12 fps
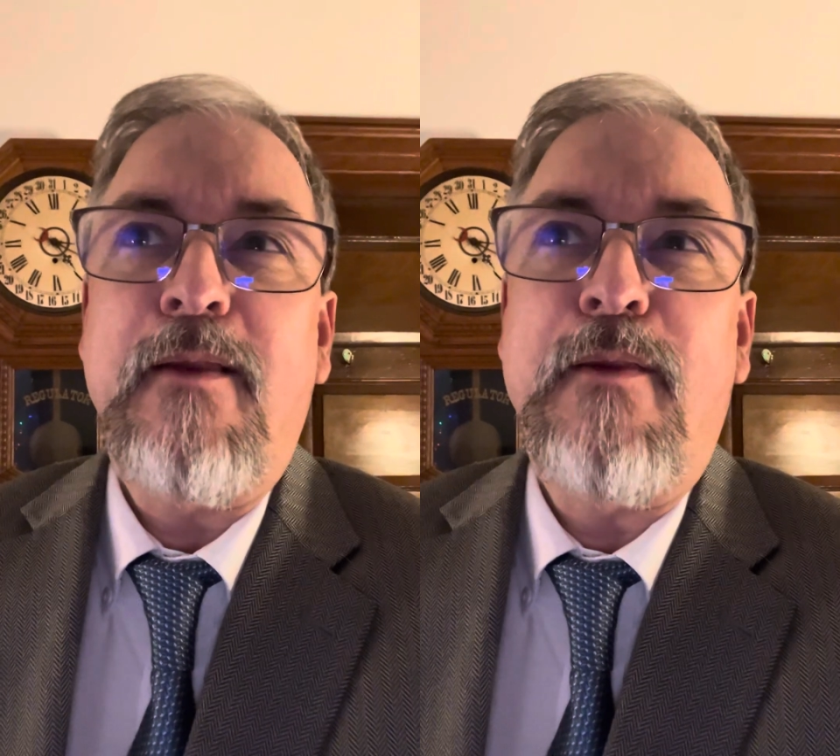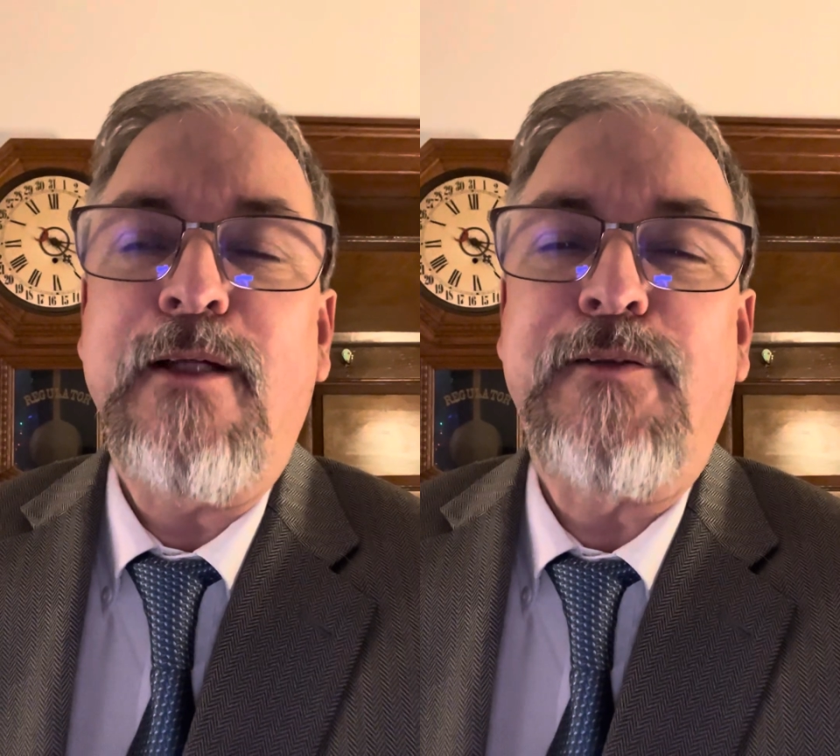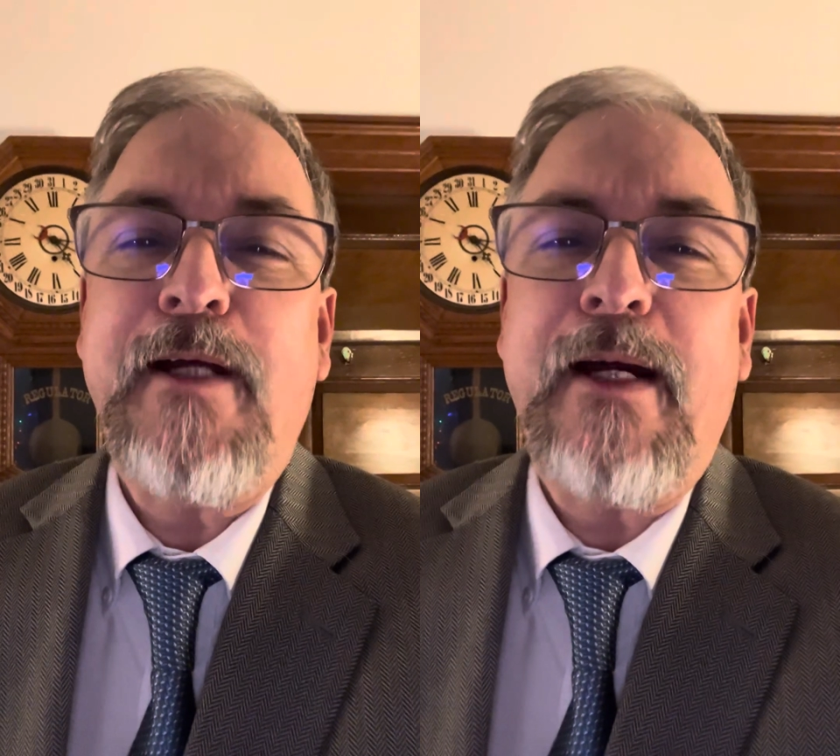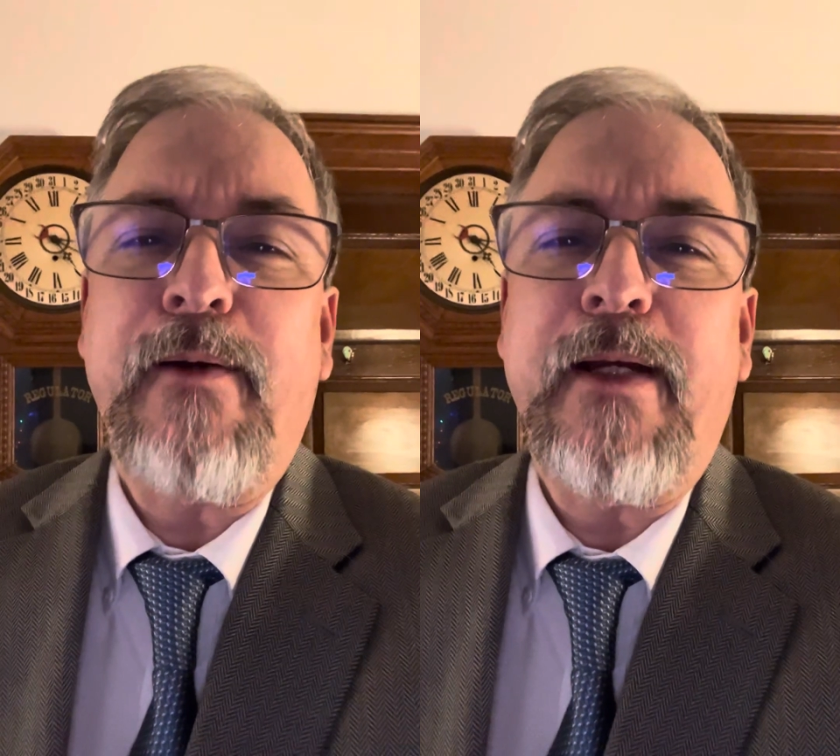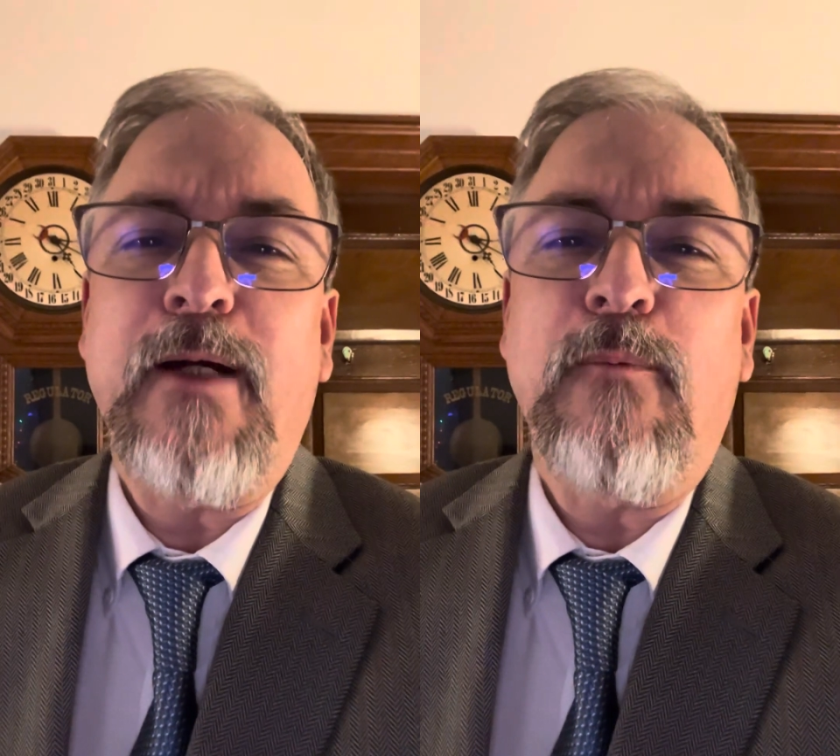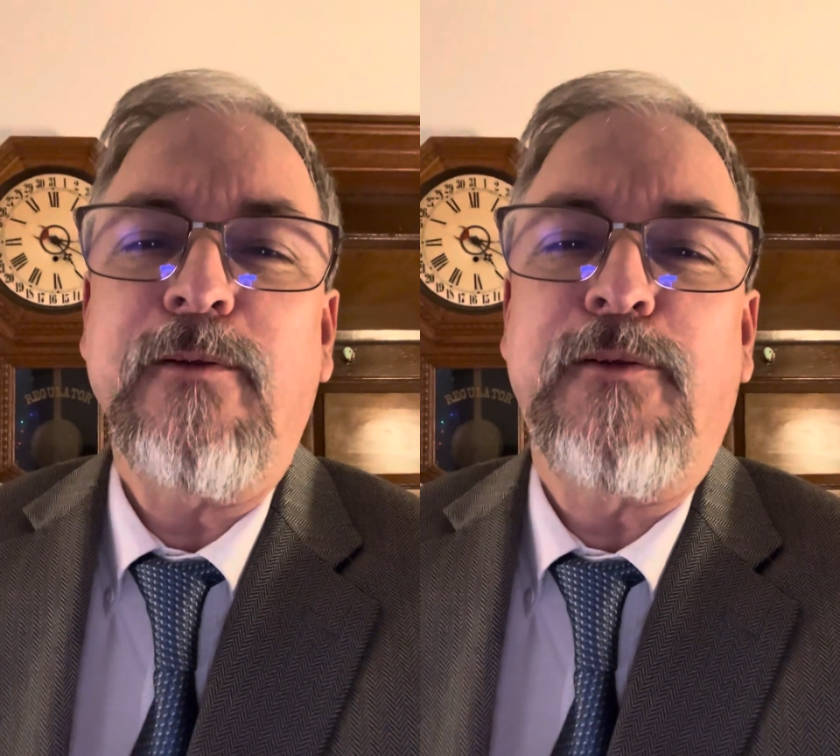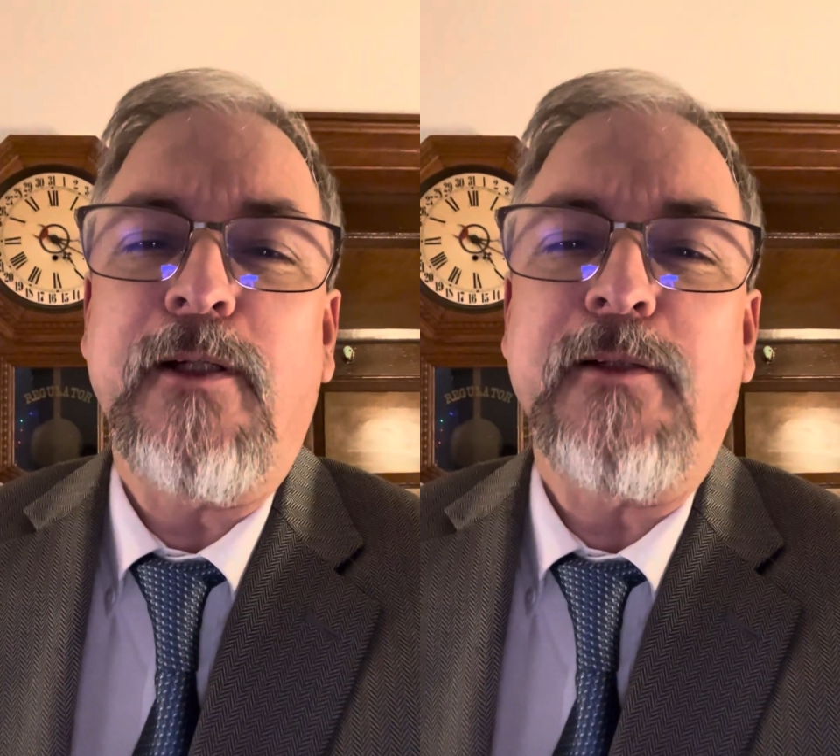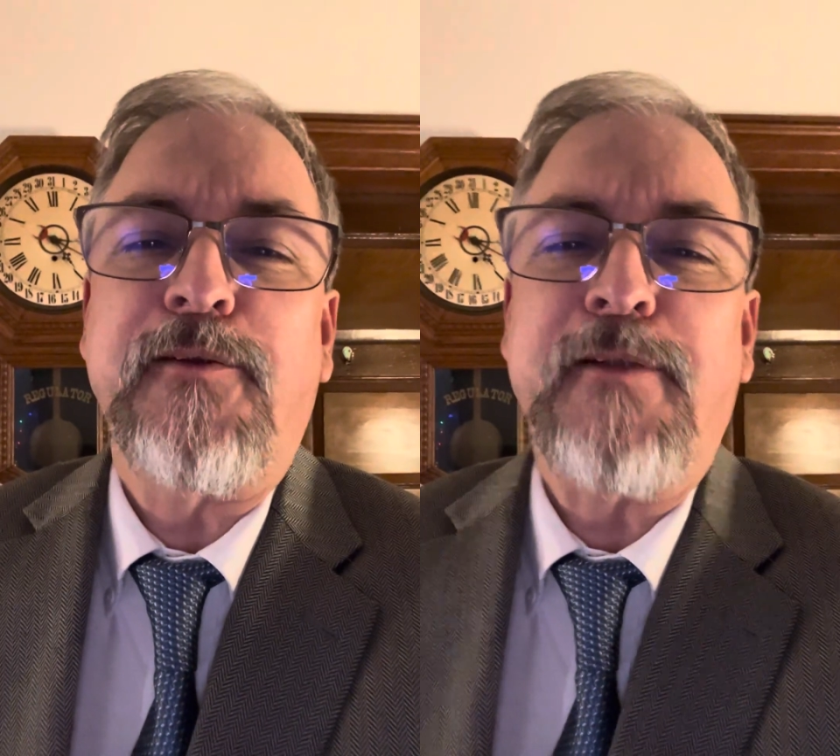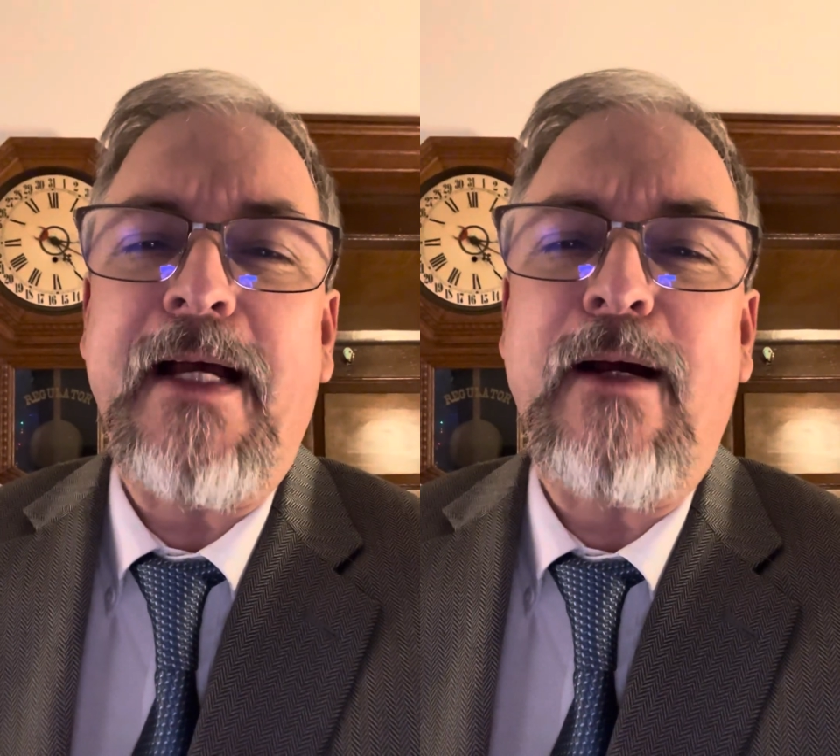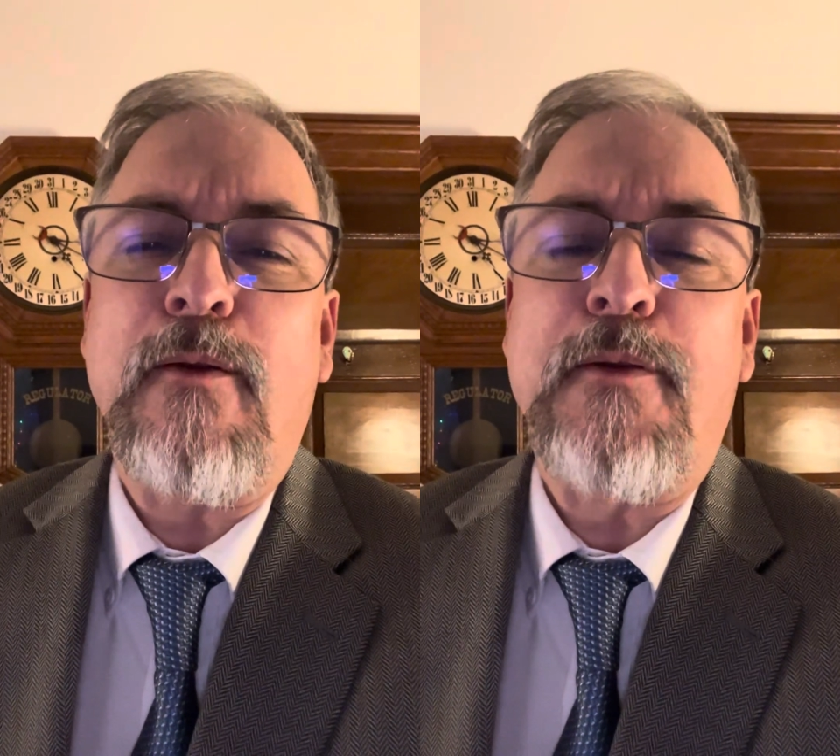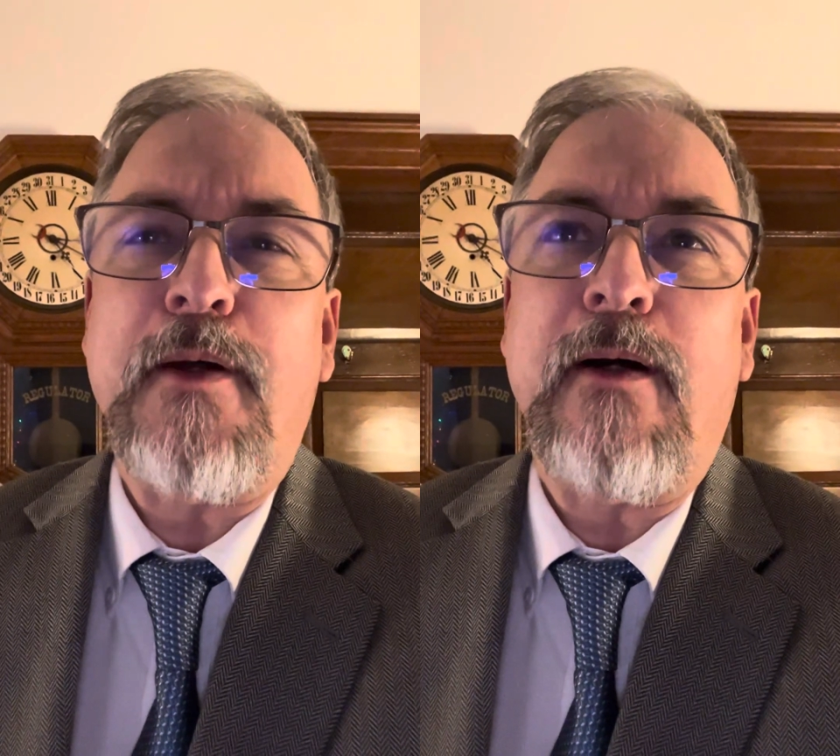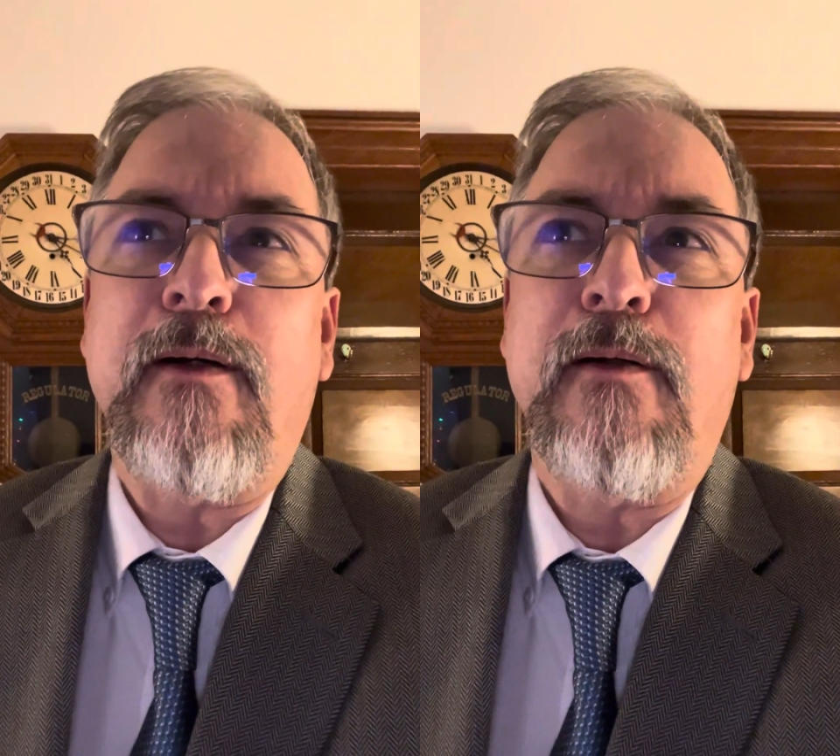this area was just south
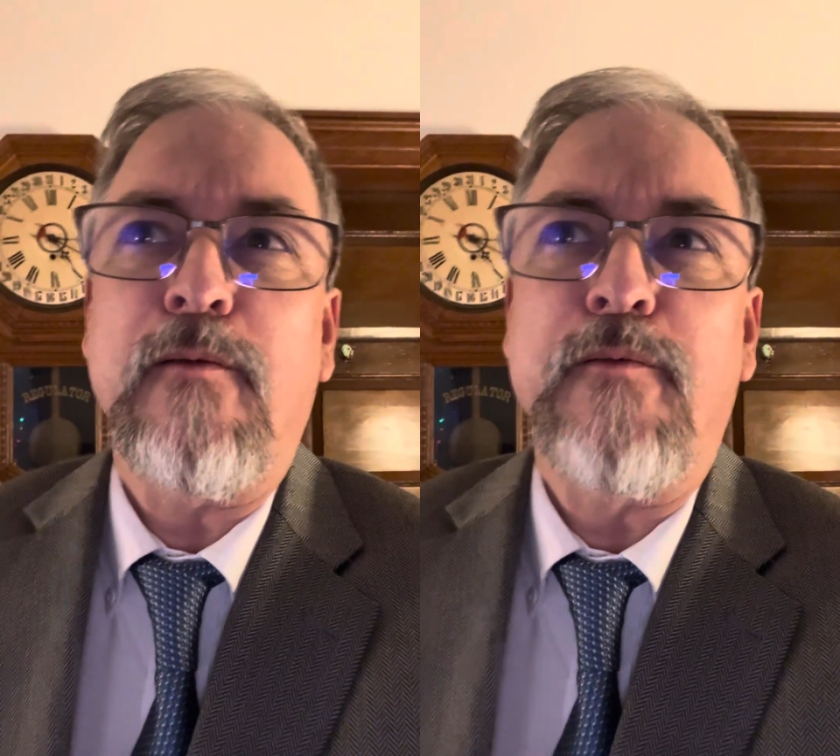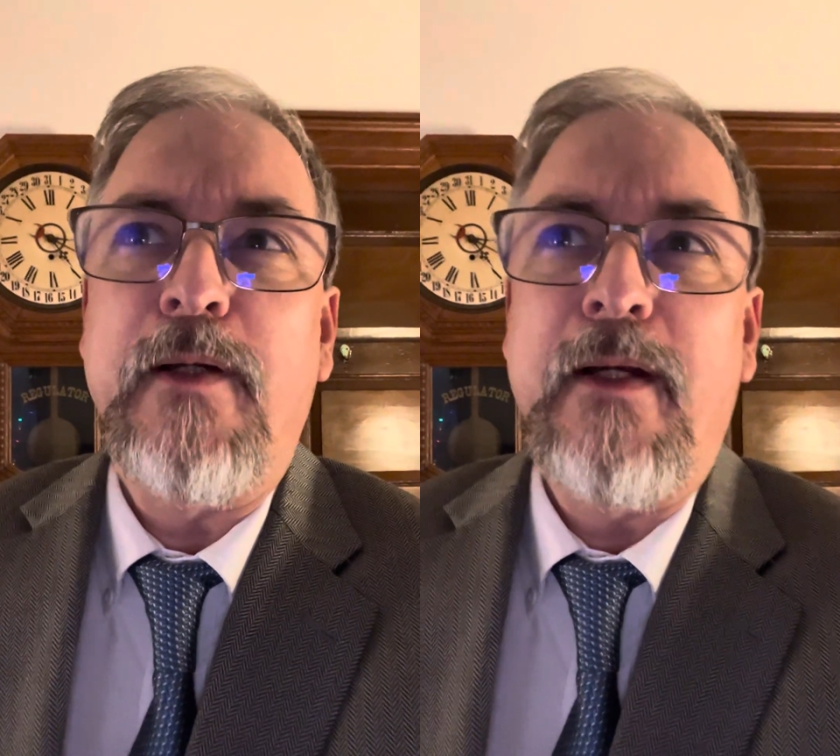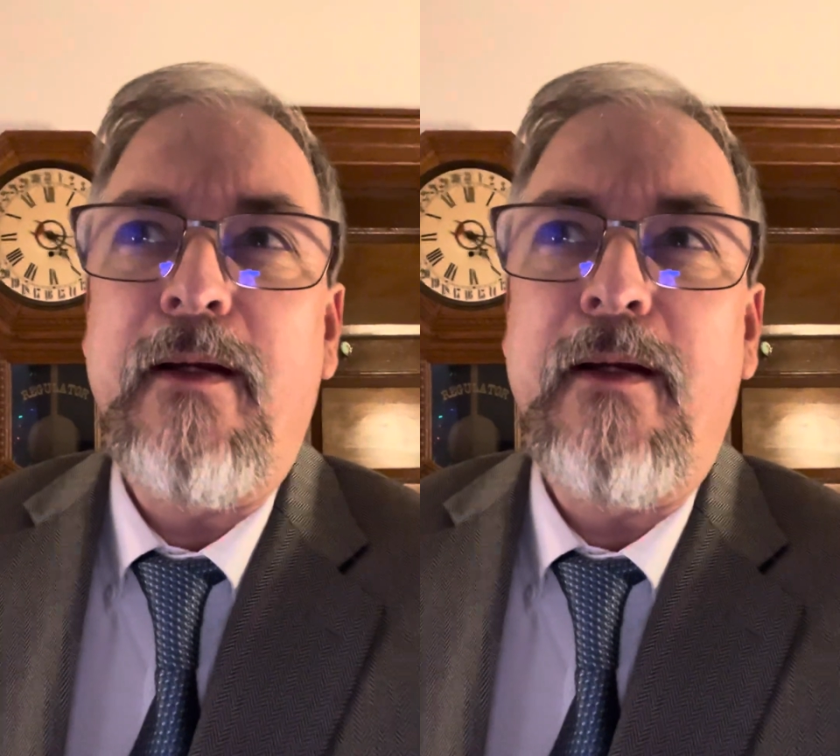of